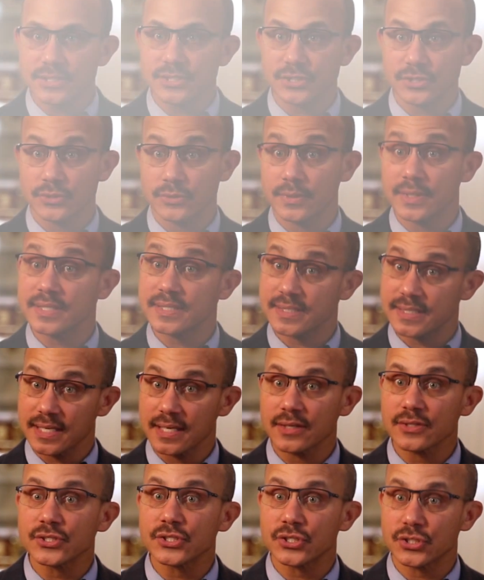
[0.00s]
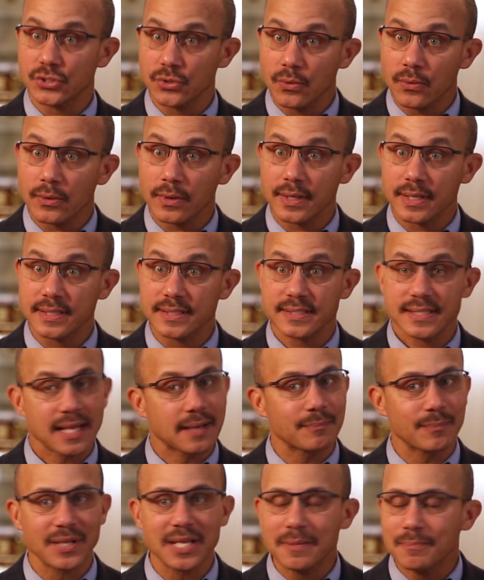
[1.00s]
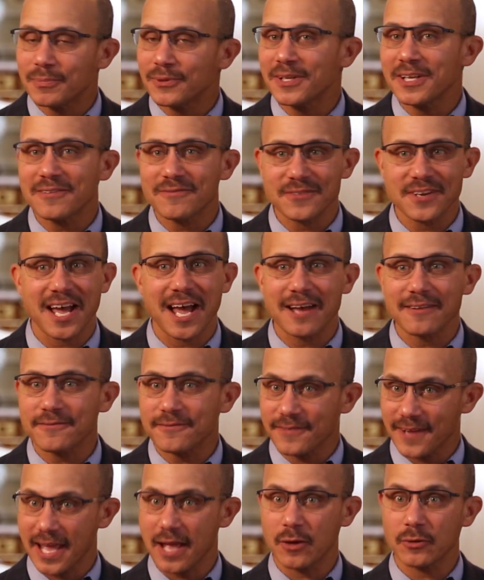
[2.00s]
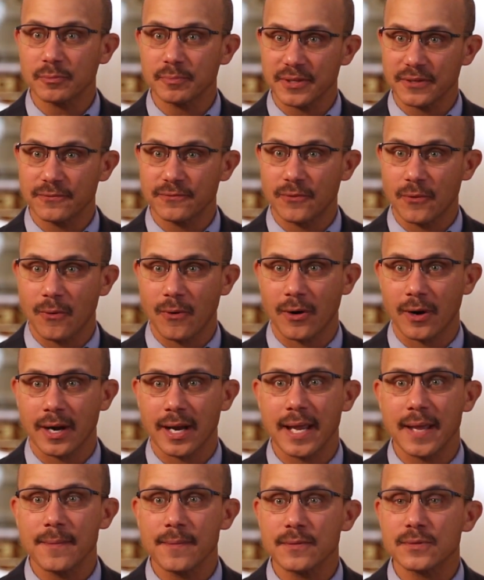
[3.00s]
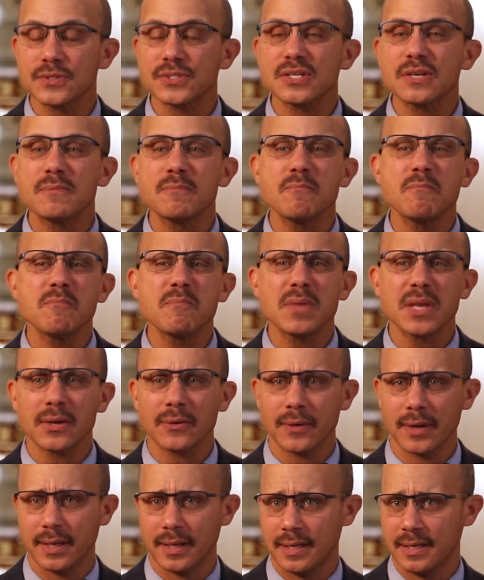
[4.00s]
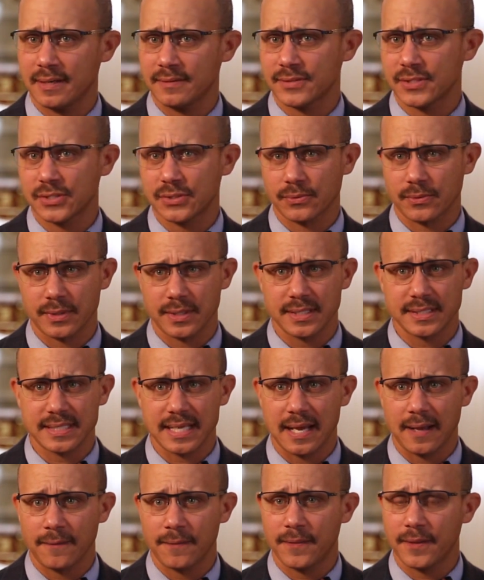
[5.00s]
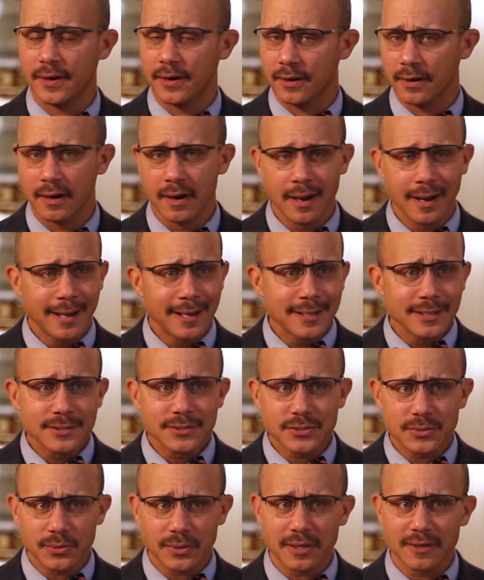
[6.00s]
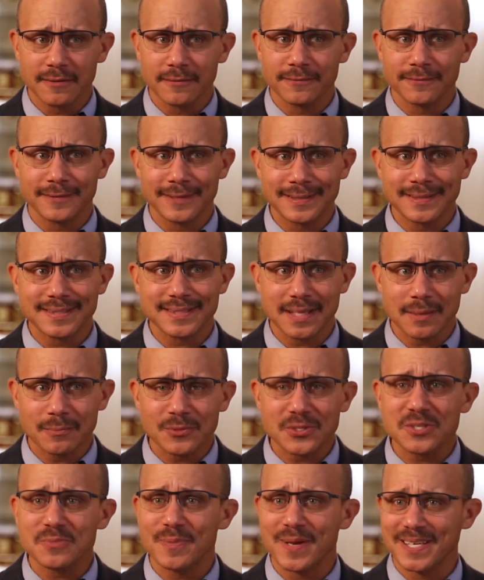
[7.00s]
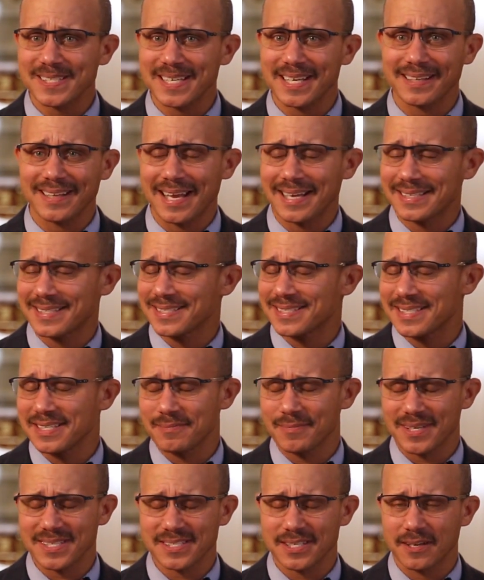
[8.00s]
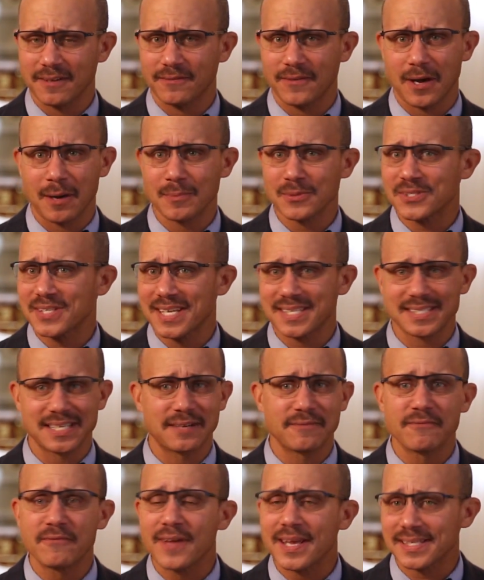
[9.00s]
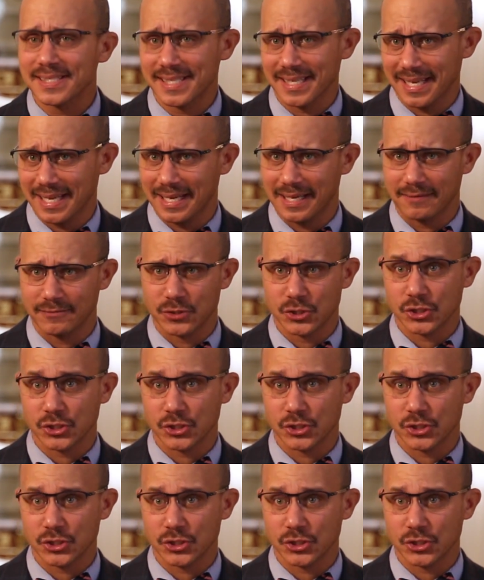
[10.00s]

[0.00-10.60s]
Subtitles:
do is tell stories that people have not found before, and there's a myriad of stories out there. Sort of, in some respects, I like to see myself almost as an investigative